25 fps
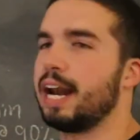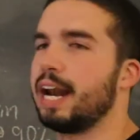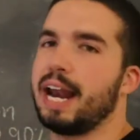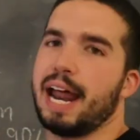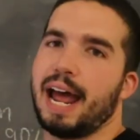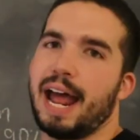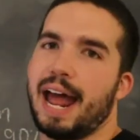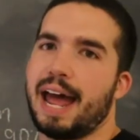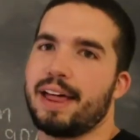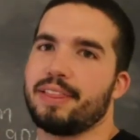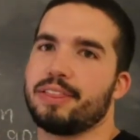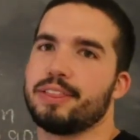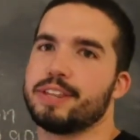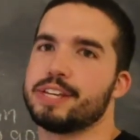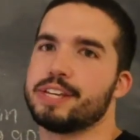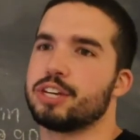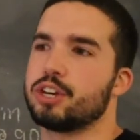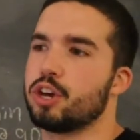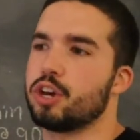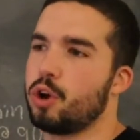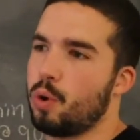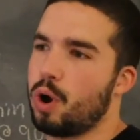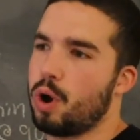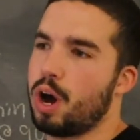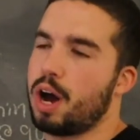an
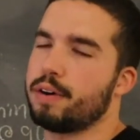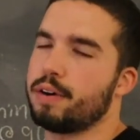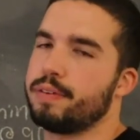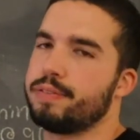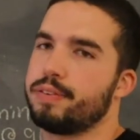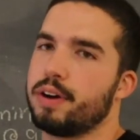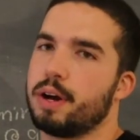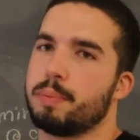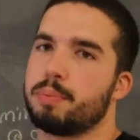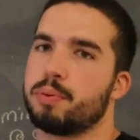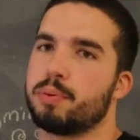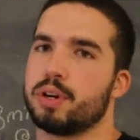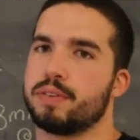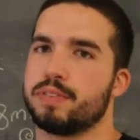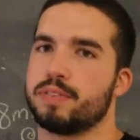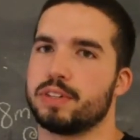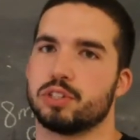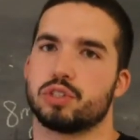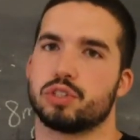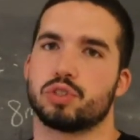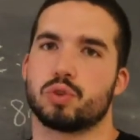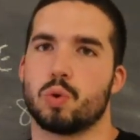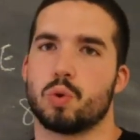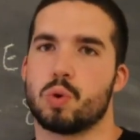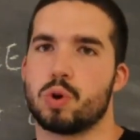athlete go off a
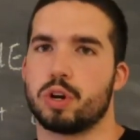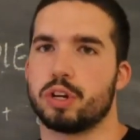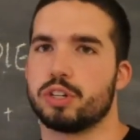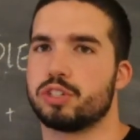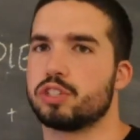previous score.